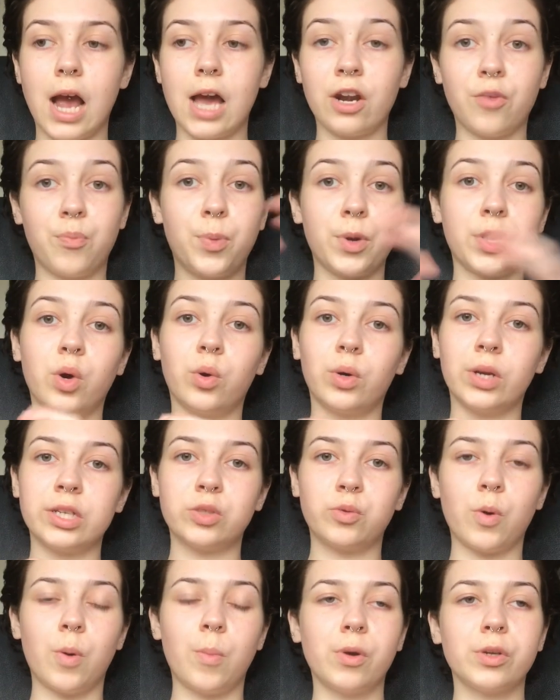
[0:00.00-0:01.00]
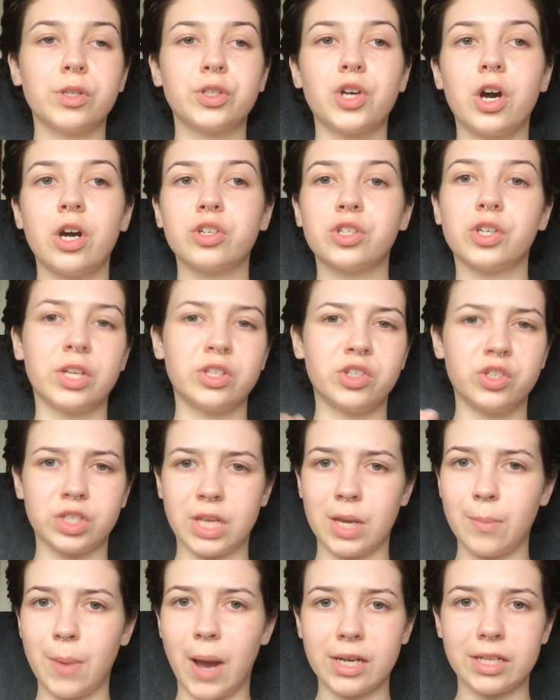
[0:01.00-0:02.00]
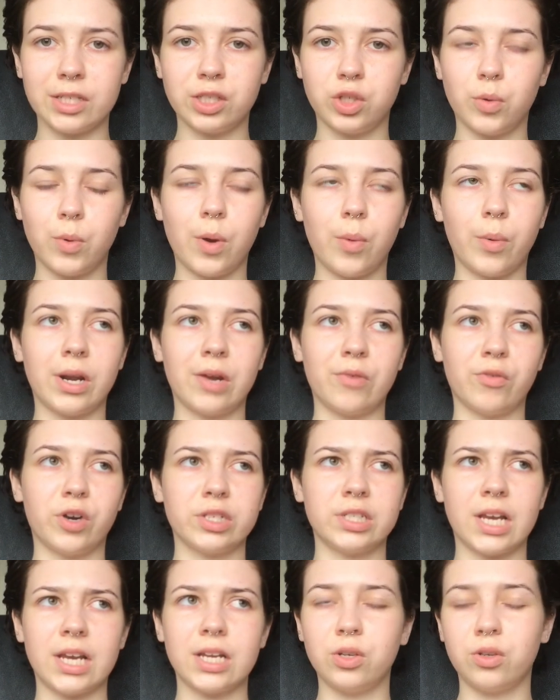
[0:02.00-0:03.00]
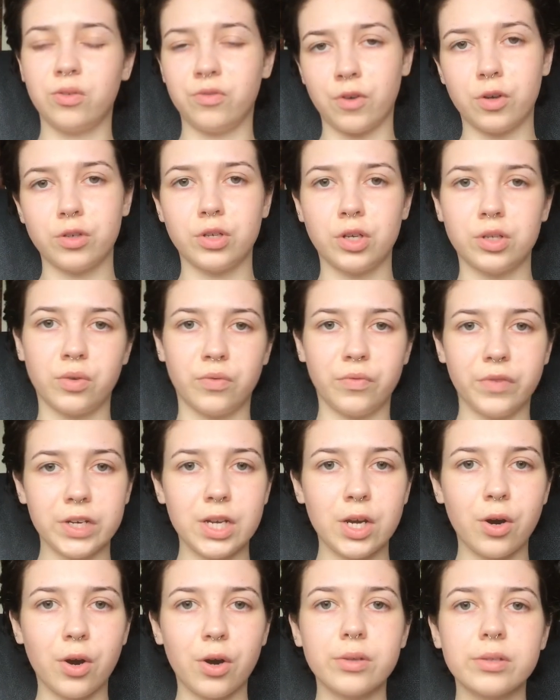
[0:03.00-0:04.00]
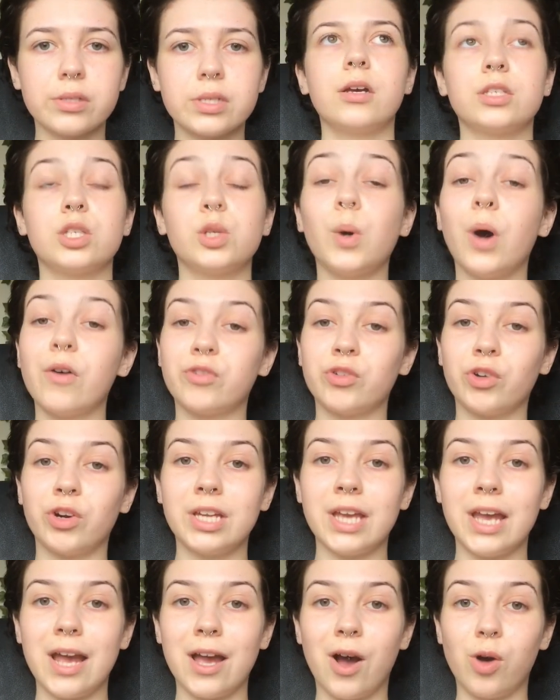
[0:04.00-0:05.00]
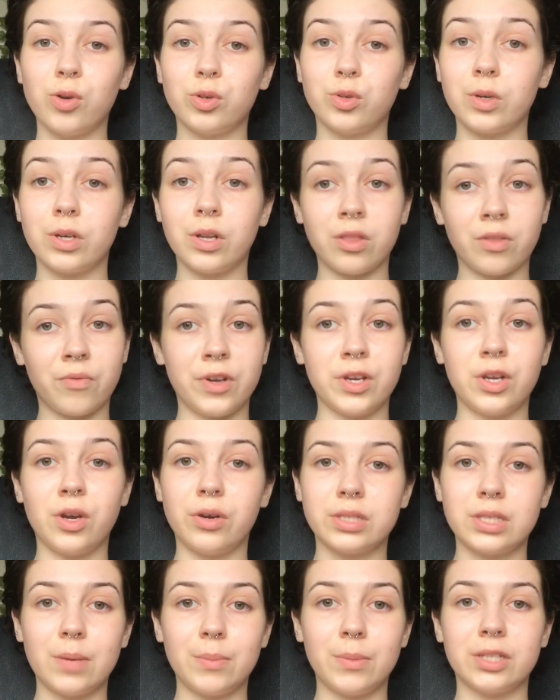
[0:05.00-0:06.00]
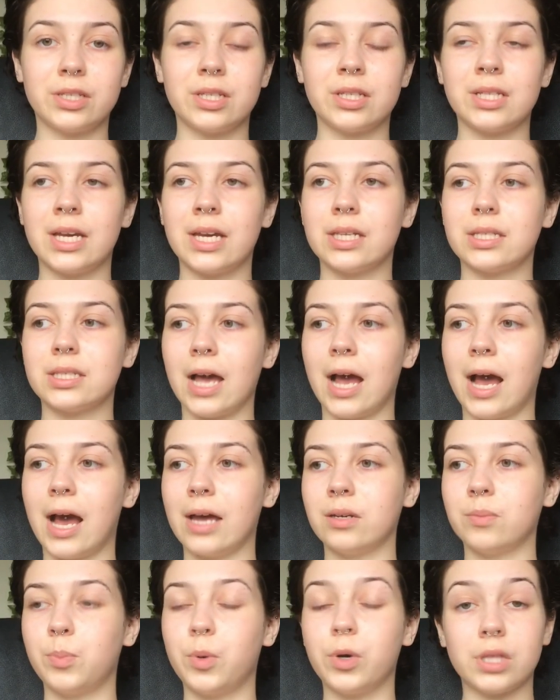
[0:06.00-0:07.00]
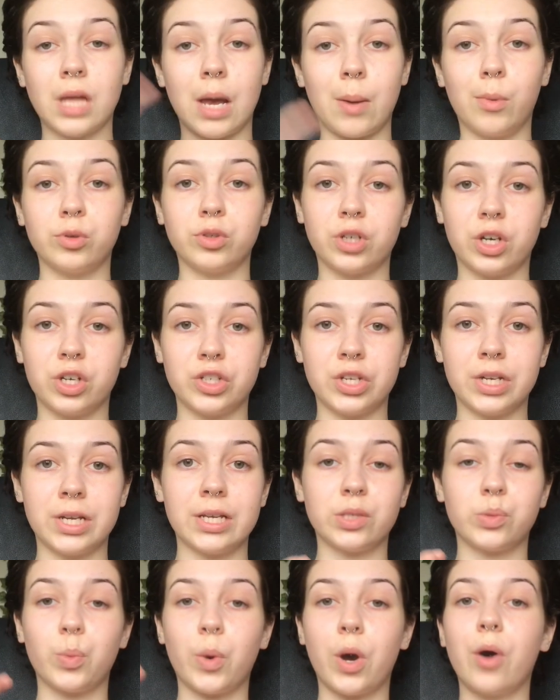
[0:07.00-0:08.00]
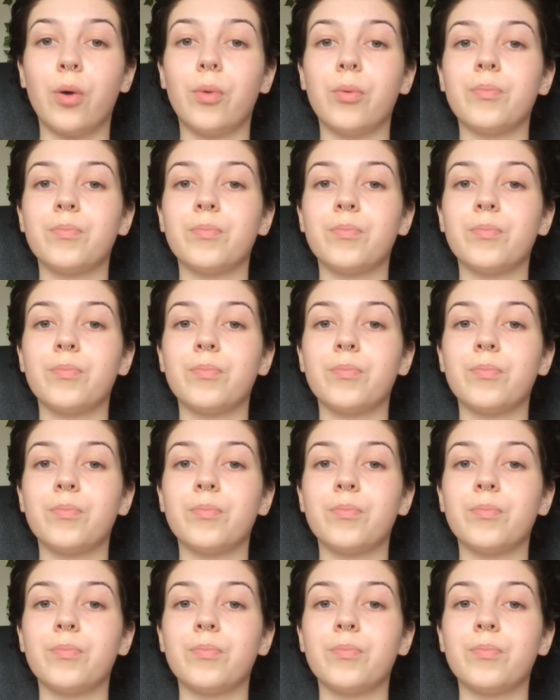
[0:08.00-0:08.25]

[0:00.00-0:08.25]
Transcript: and I've put it all into a montage, and I just keep adding to it whenever I take new photos or videos. So after a year, I'll do another video similar to this and put that montage in it as well.